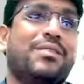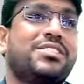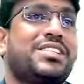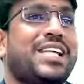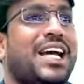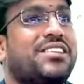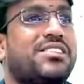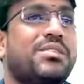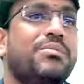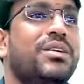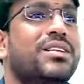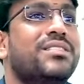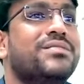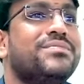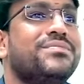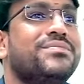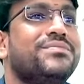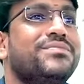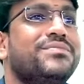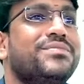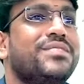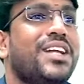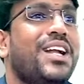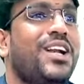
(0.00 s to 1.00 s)
taxable.
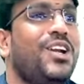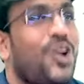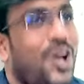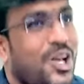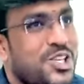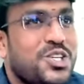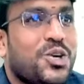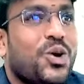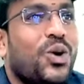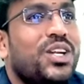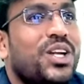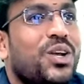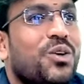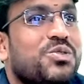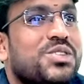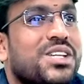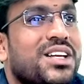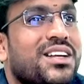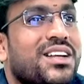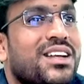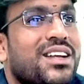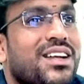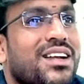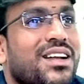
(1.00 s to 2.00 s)
Logic only, no sir.
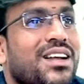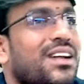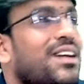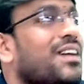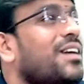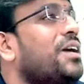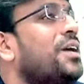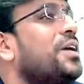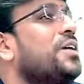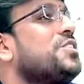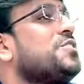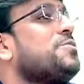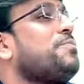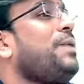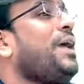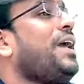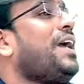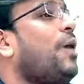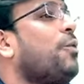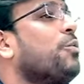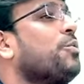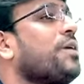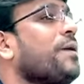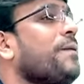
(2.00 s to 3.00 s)
Speak
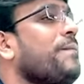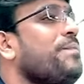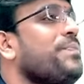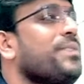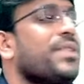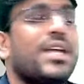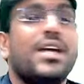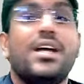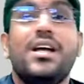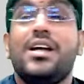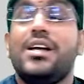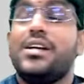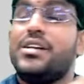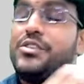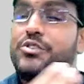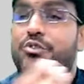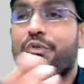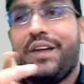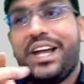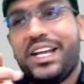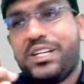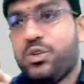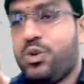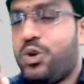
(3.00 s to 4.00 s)
out. So
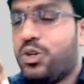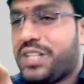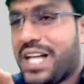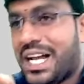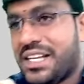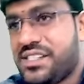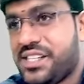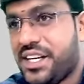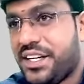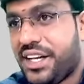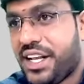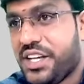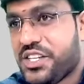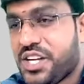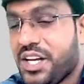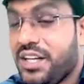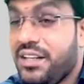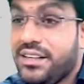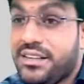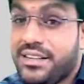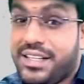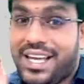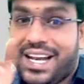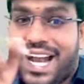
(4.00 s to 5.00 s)
where you wrote consideration,
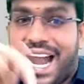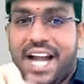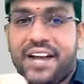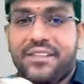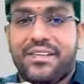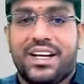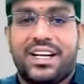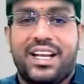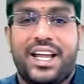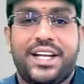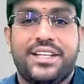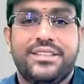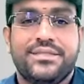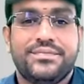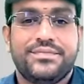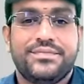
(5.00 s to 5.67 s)
there add one line.